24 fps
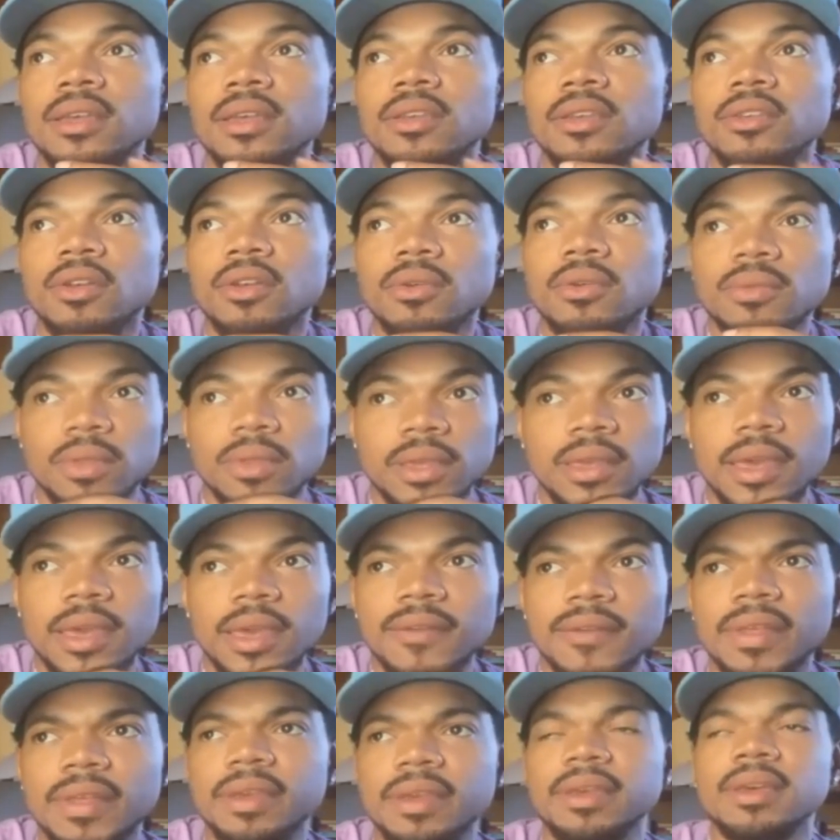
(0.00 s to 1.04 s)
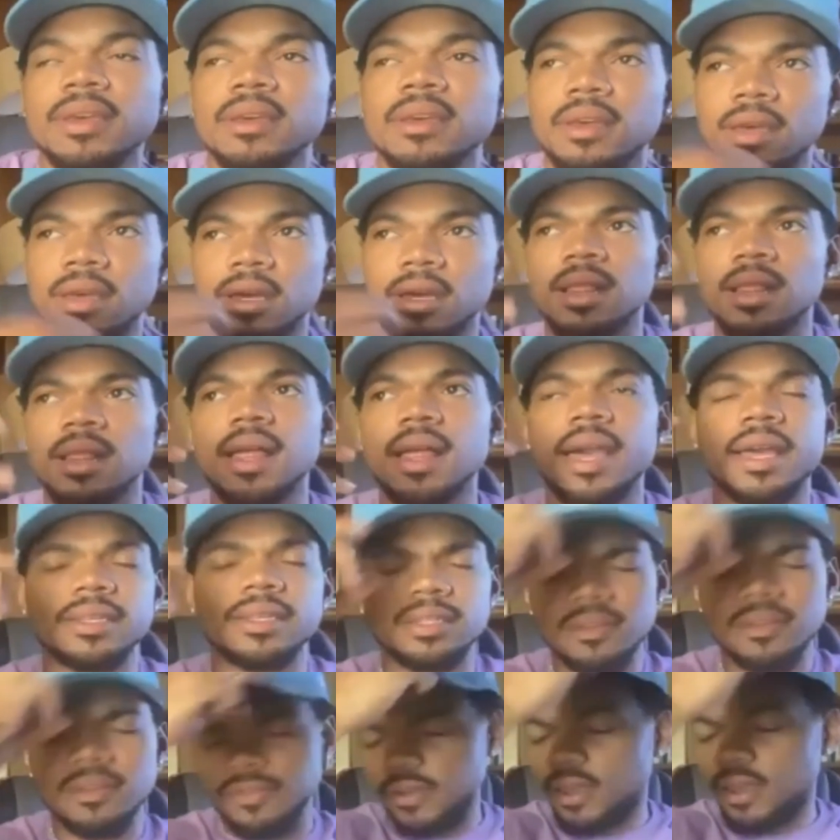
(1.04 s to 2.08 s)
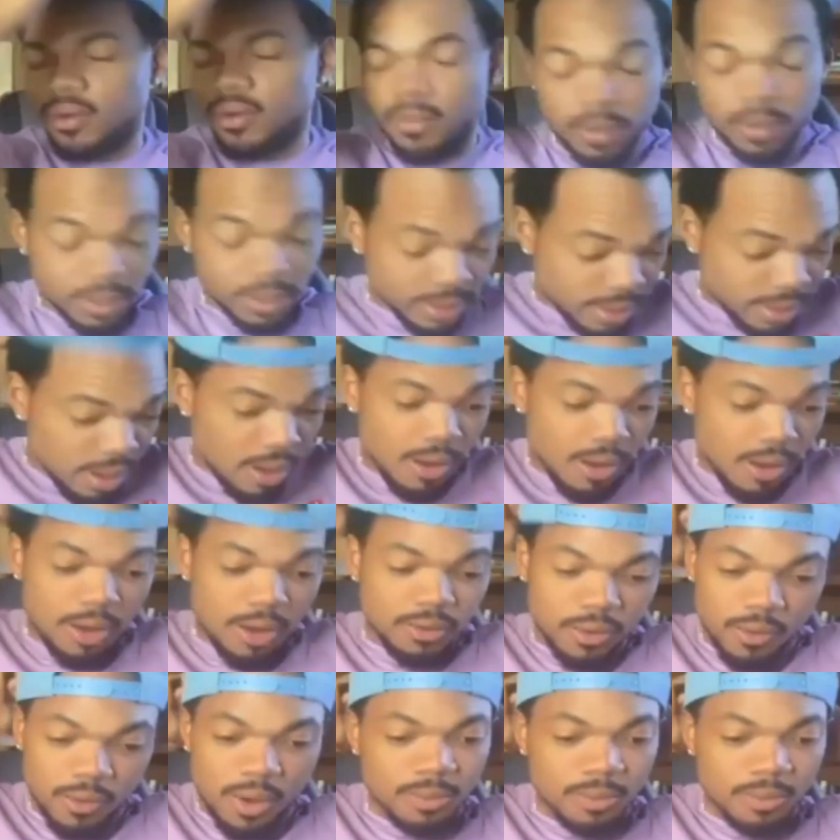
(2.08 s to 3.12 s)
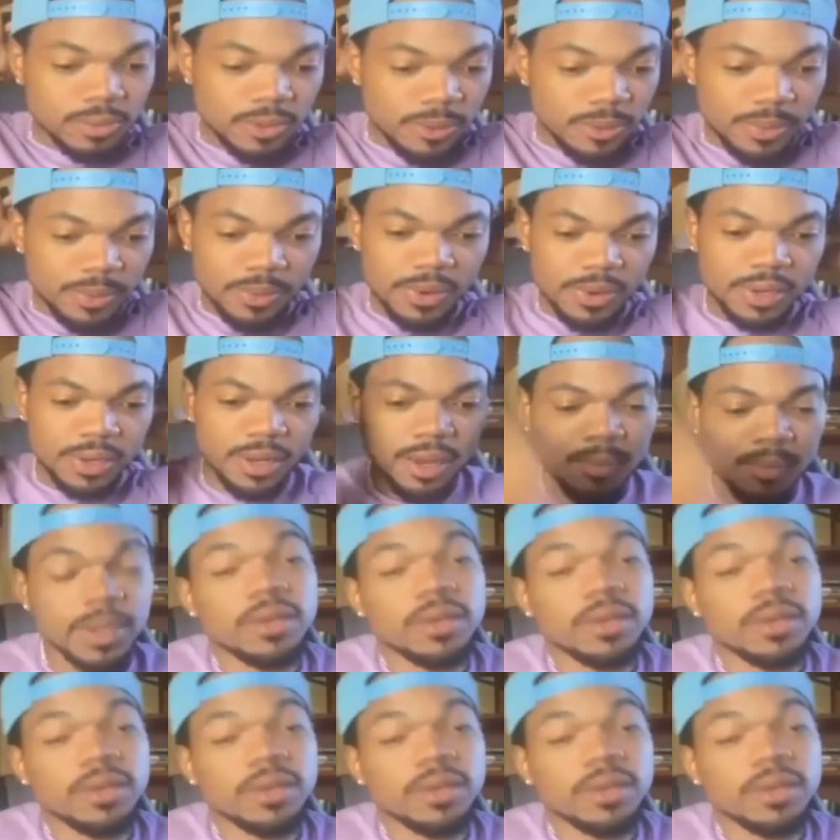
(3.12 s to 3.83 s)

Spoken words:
you know, they have like a class. I forget what it's called. I don't know why I'm tripping right now.